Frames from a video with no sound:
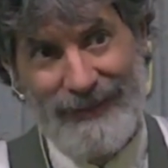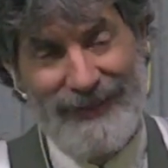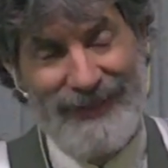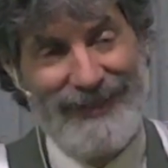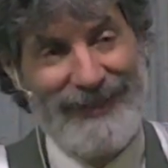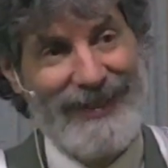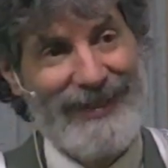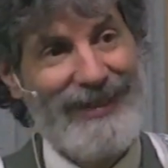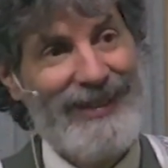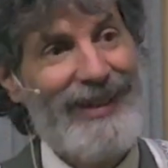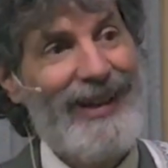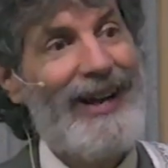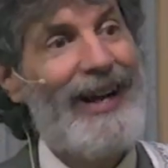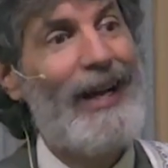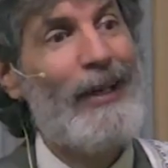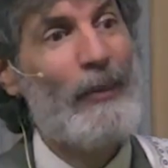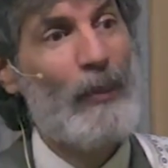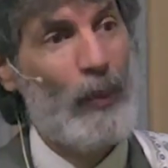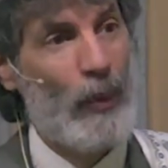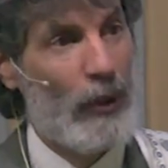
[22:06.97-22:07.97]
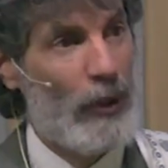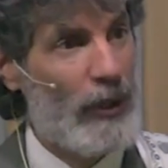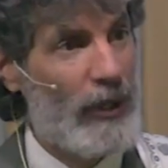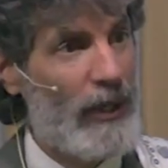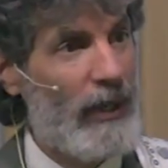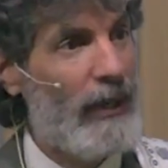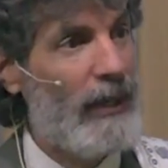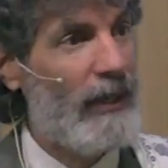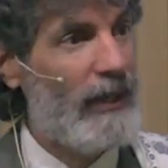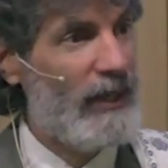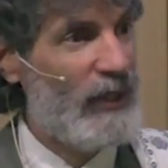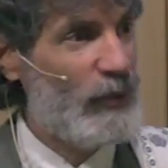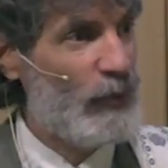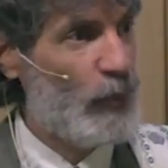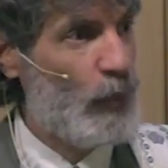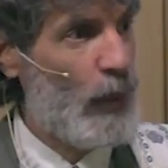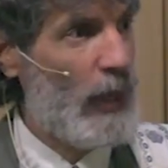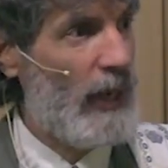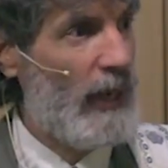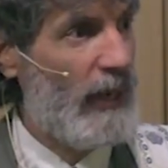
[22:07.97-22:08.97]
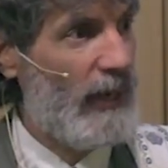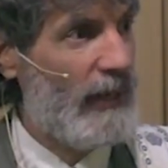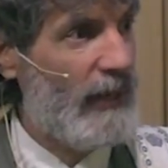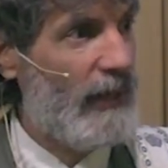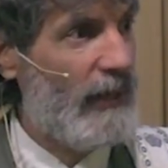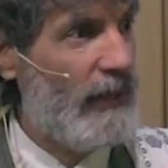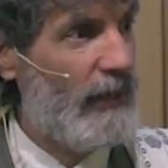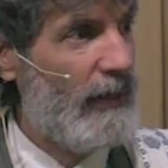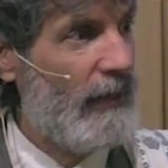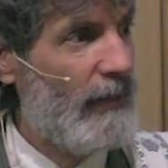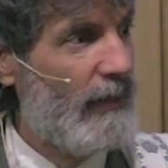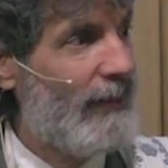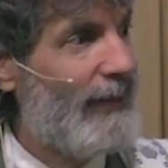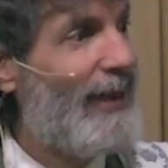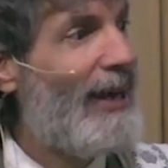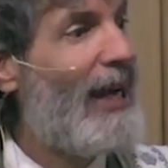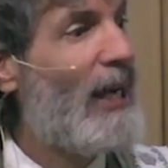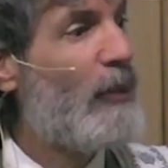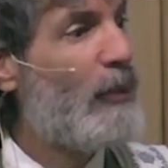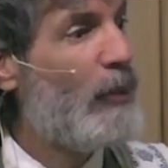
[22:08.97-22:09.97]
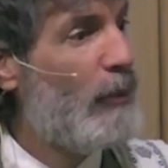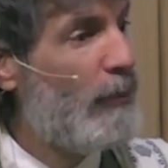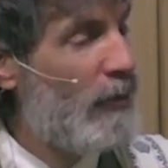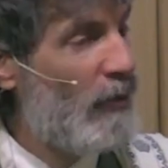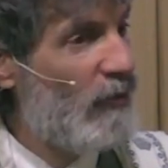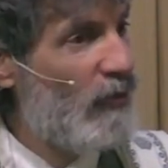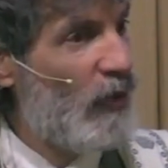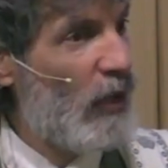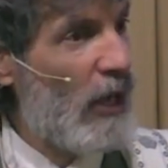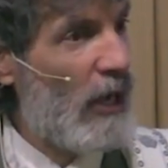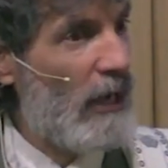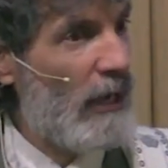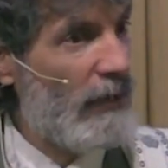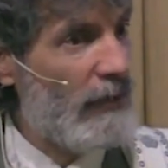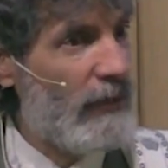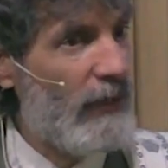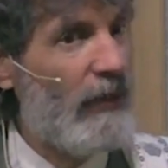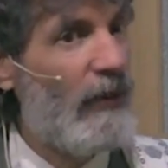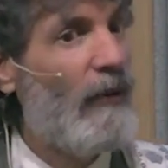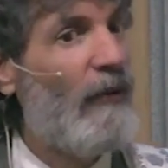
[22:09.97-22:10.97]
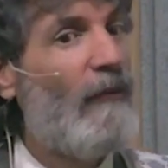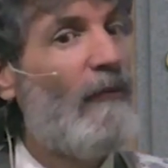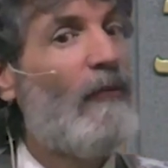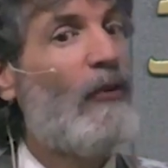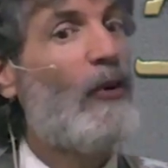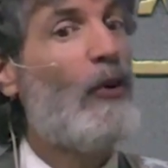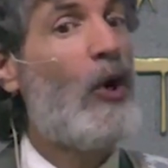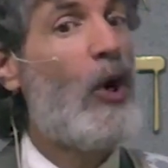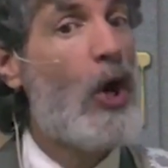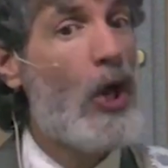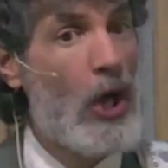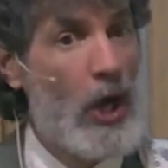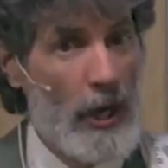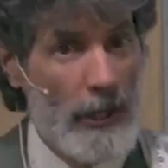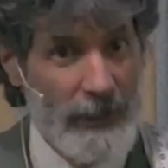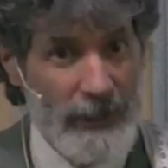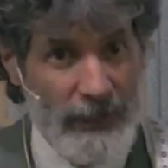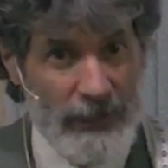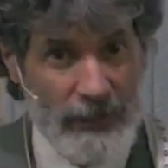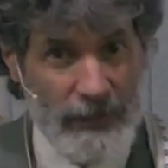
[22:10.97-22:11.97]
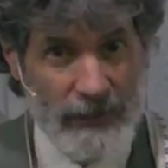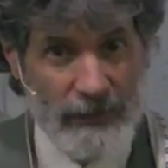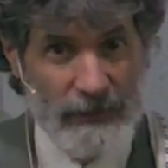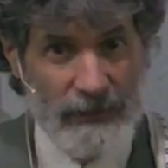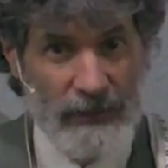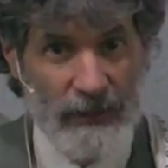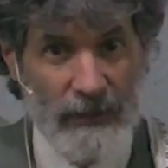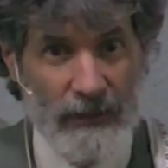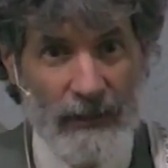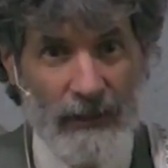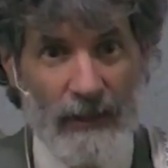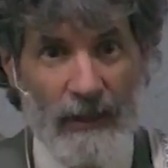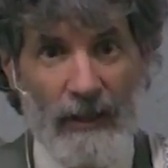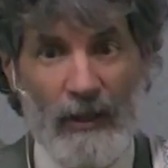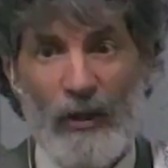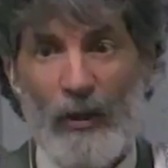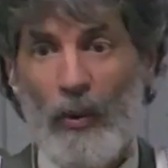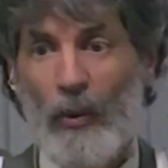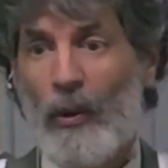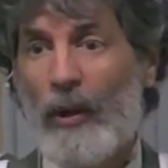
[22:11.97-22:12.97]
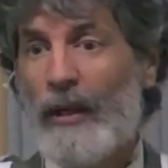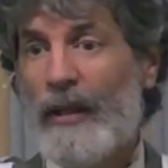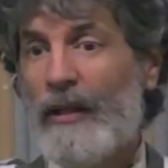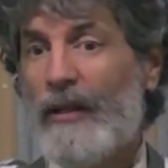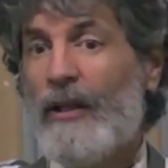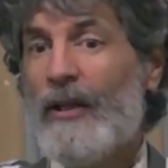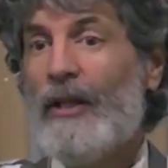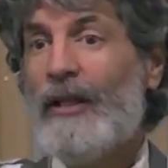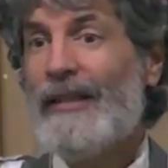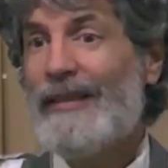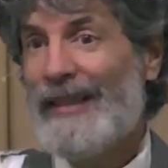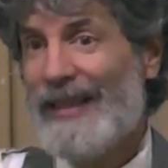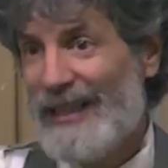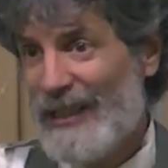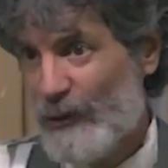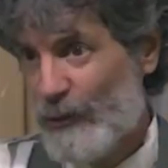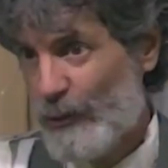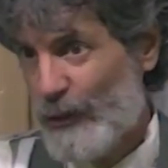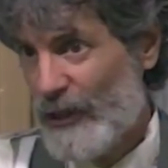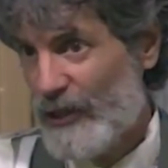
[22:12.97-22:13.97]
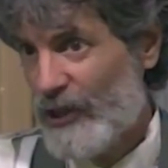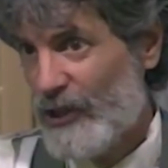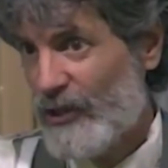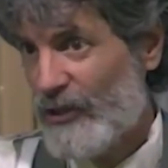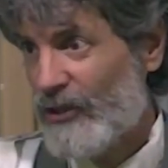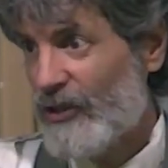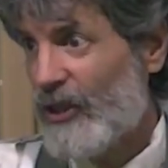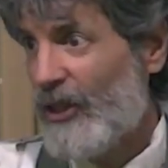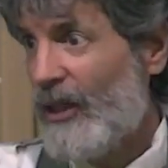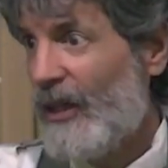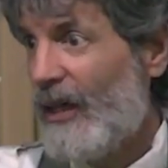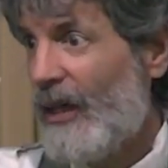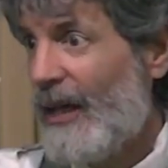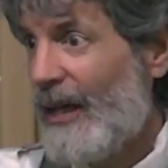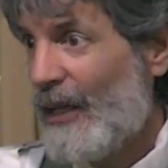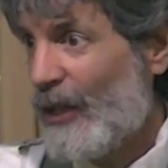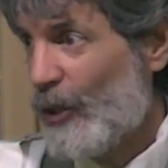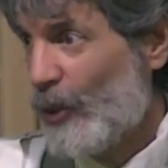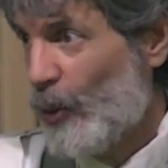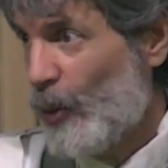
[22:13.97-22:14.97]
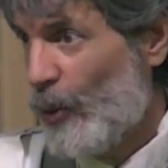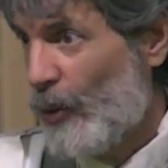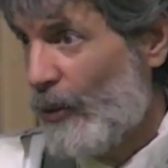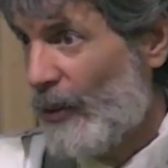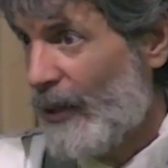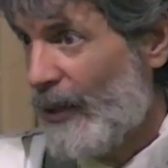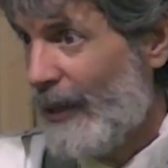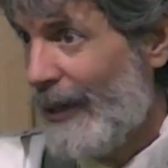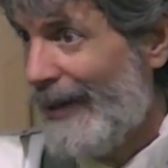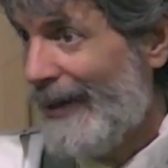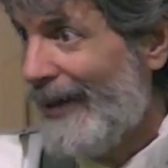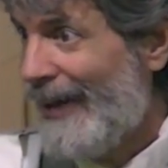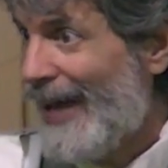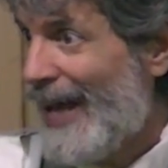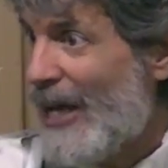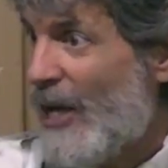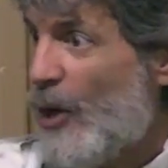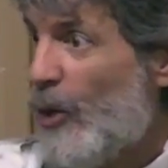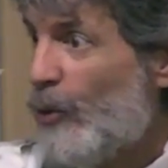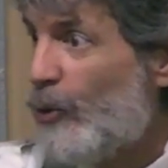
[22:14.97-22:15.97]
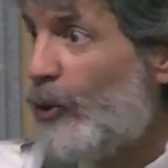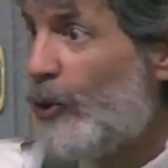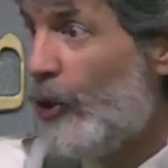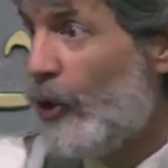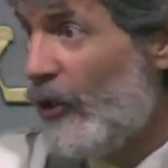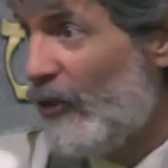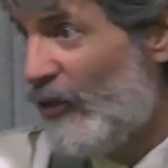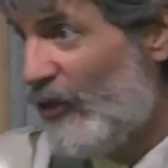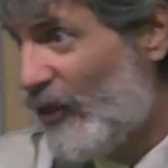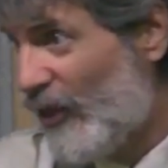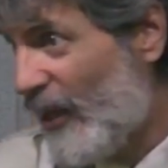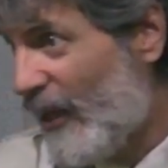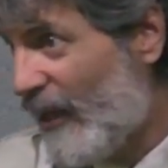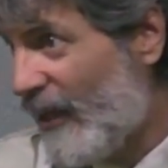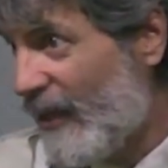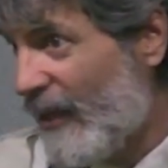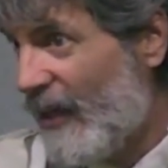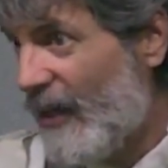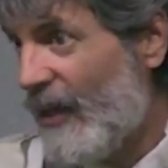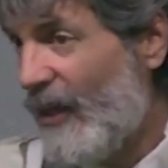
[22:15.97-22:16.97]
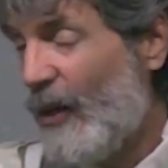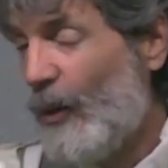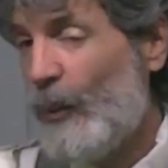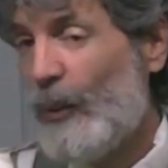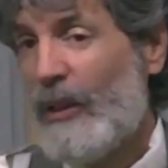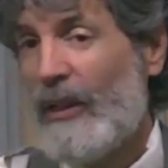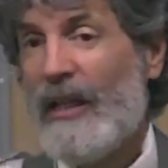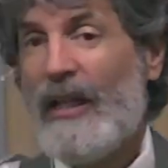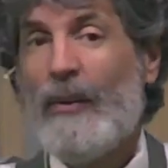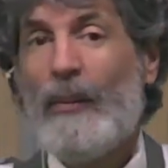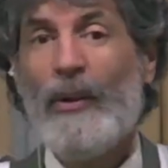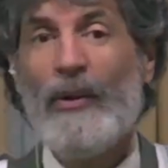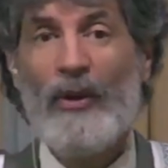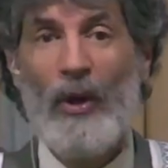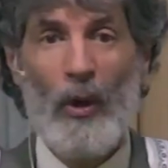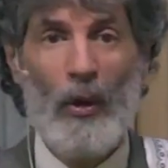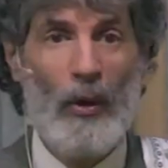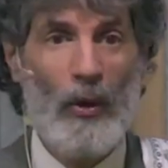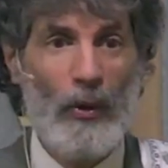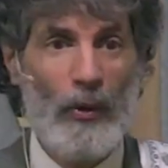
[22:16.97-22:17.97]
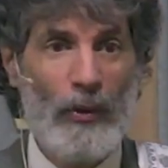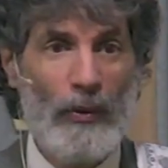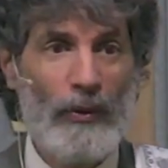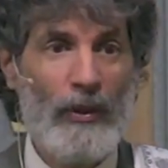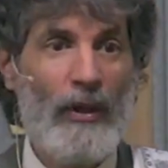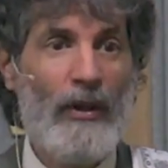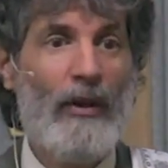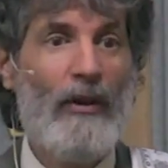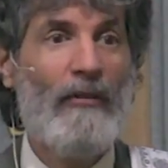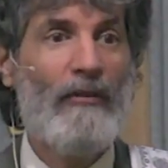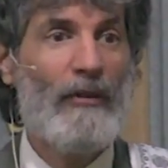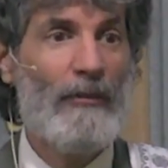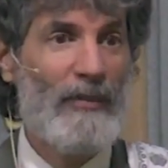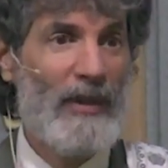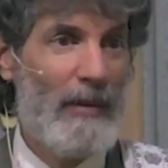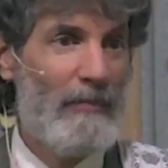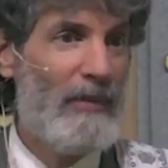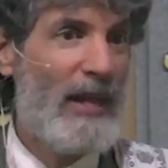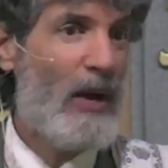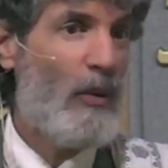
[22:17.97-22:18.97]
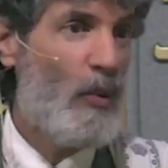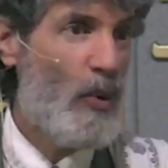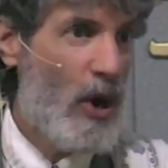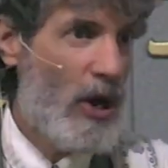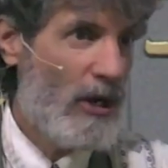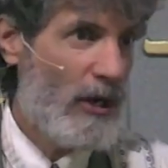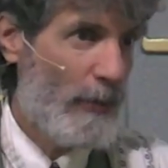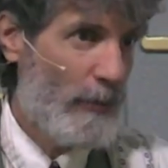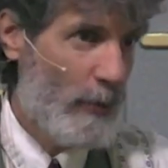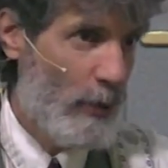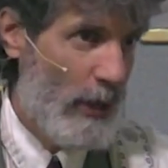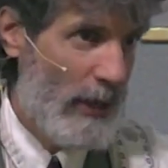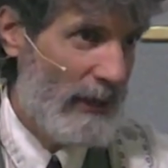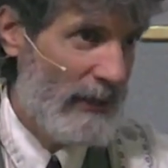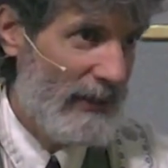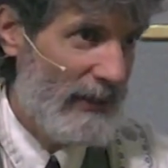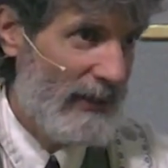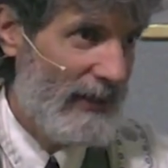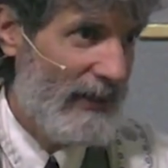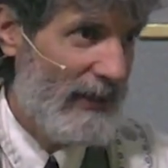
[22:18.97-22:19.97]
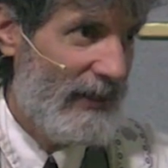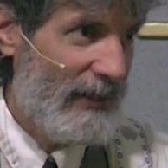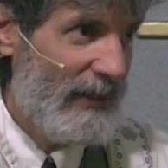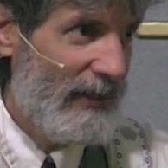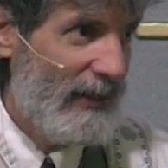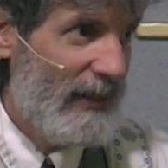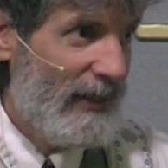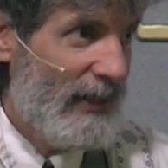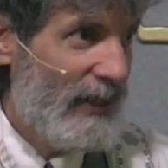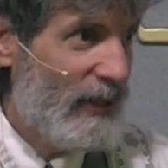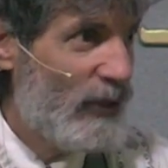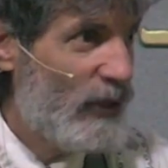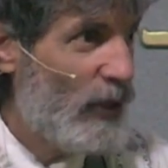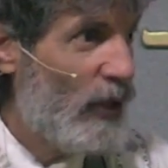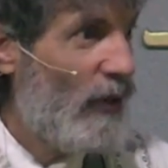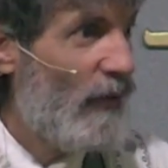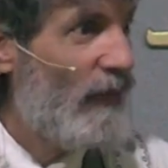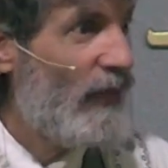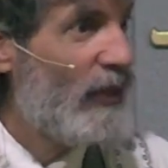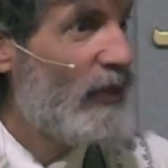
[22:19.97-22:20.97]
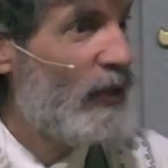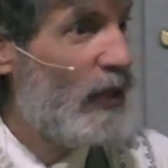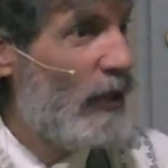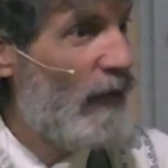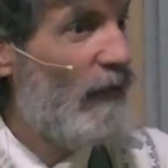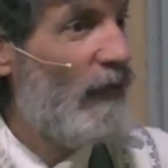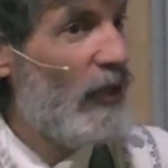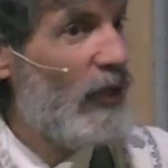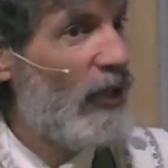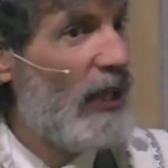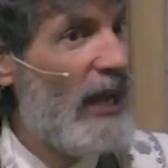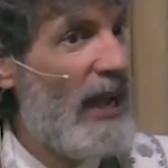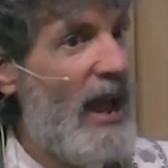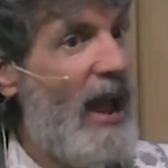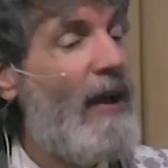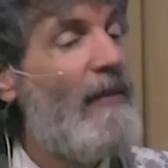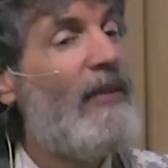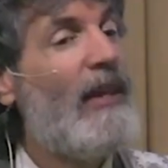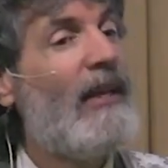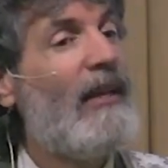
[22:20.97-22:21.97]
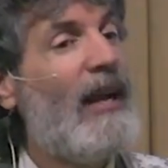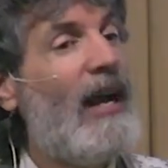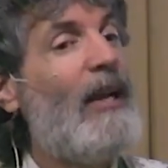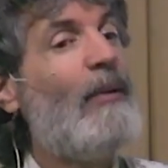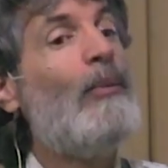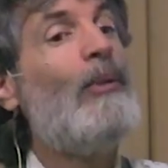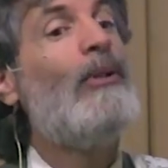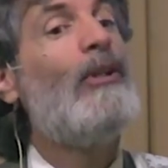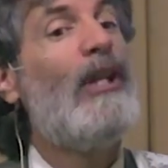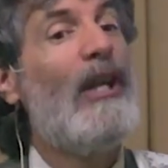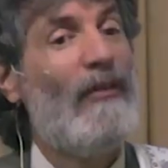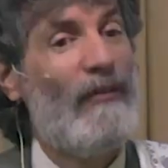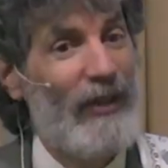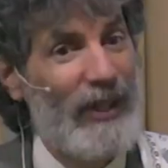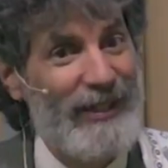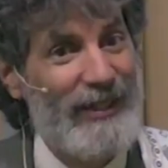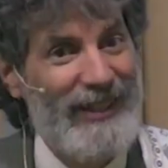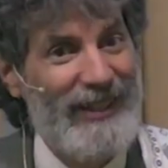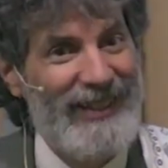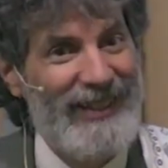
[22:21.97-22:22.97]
And let God work his way. God will provide for all our needs according to his riches and glory. And no good thing will he withhold from them that walk uprightly. And so if it's good for you to have, then God will give it.